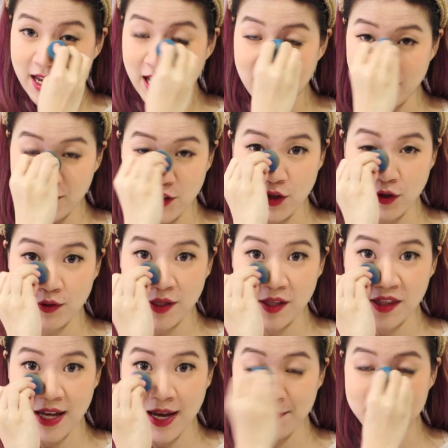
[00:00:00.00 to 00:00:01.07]
And if you
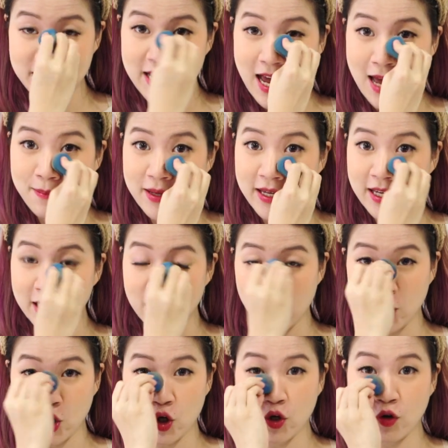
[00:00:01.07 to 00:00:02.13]
notice, I'm dabbing it
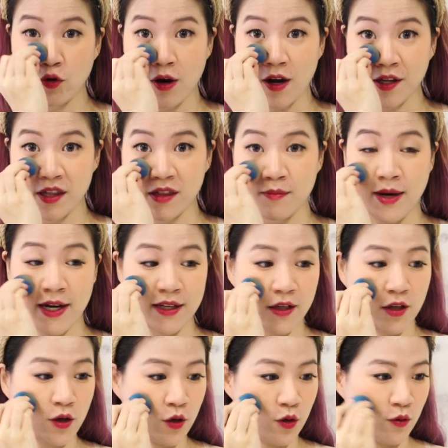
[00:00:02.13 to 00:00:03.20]
across my
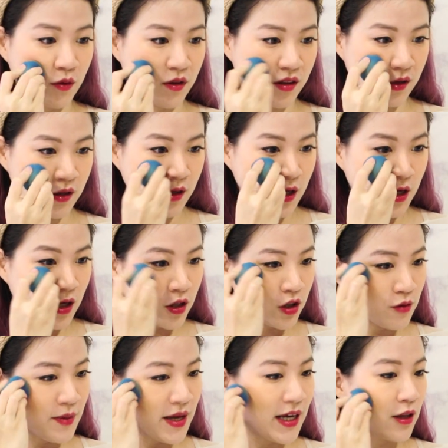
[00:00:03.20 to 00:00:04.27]
nose
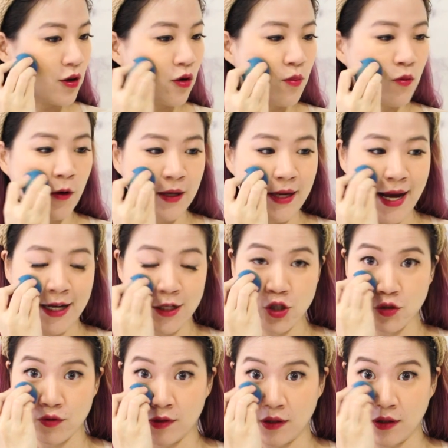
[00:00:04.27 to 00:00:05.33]
to make it look more
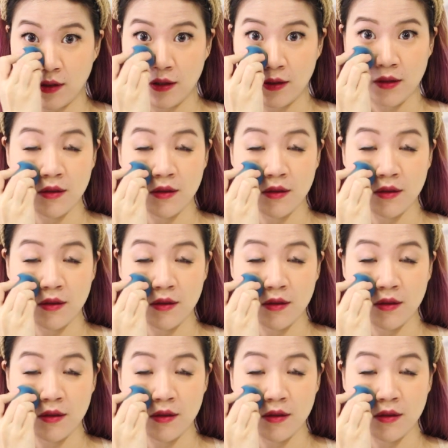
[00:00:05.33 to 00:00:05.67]
natural,